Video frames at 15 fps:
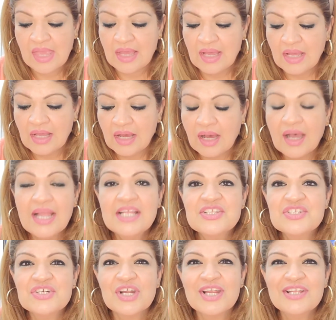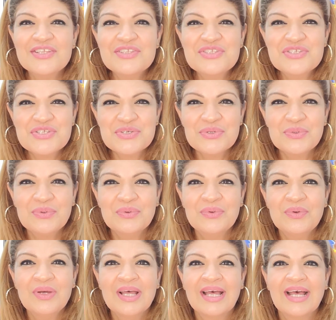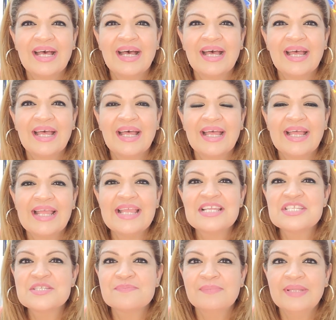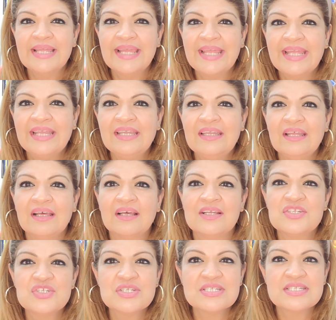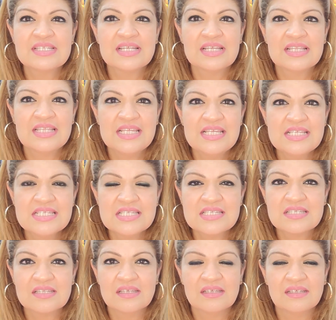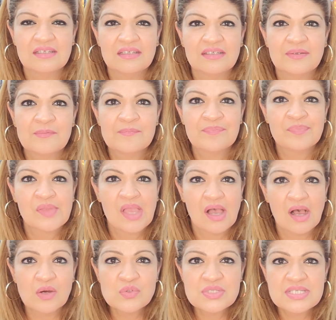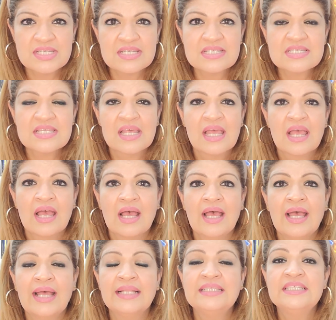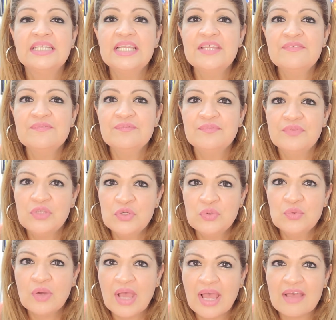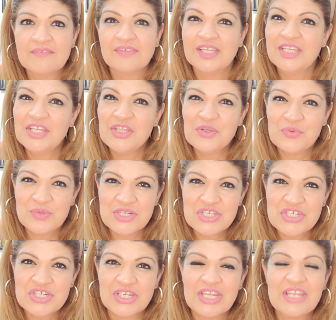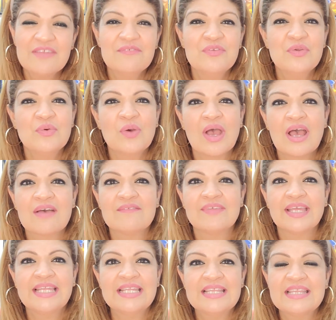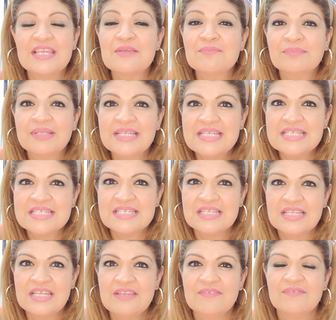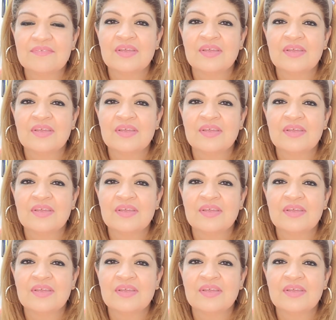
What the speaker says: I try to explain just these houses, and if you have any question, if you have anything, please leave